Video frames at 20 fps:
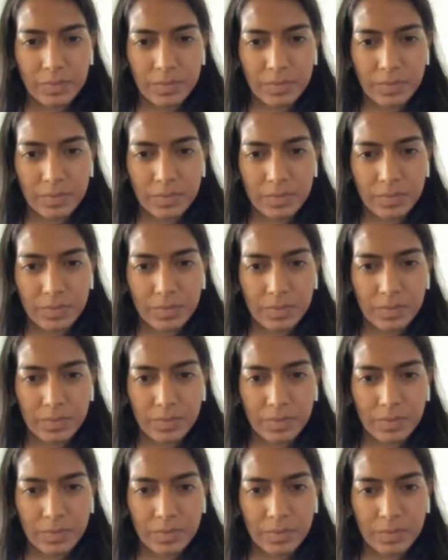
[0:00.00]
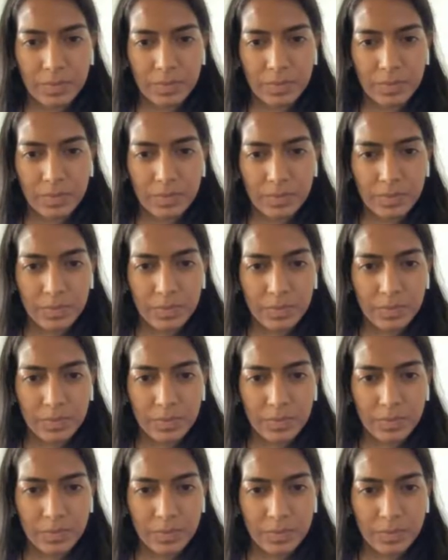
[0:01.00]

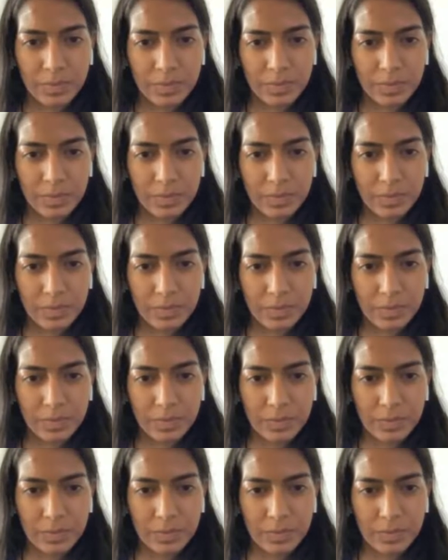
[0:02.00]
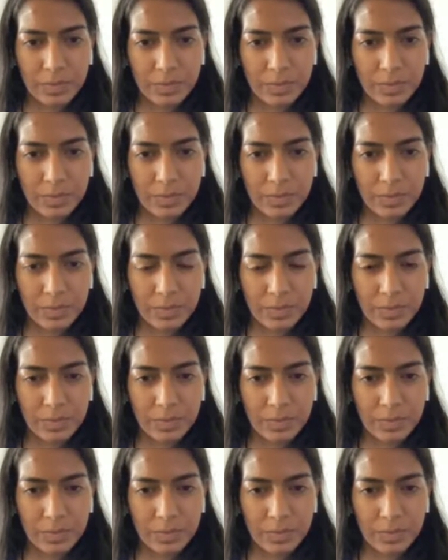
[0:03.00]

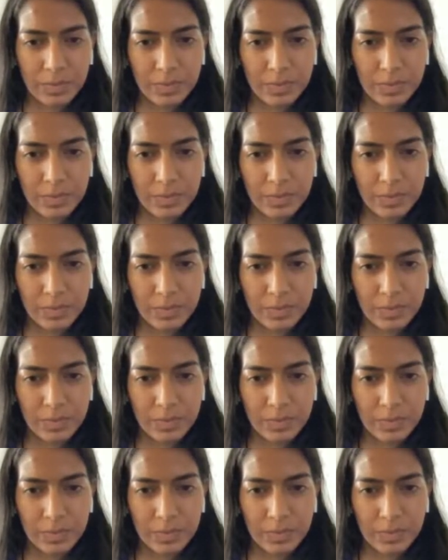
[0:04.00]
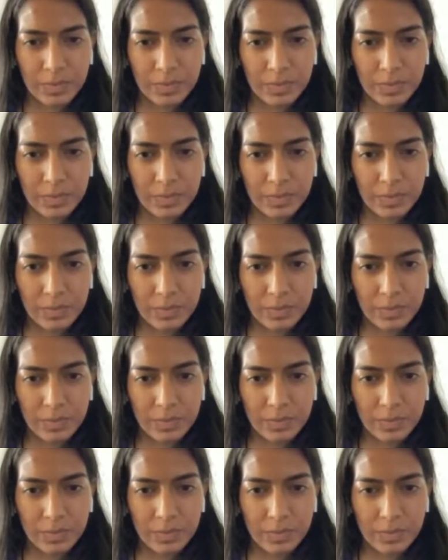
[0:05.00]

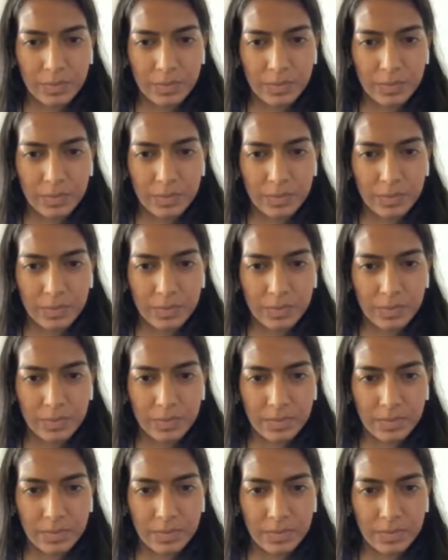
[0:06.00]
[no speech]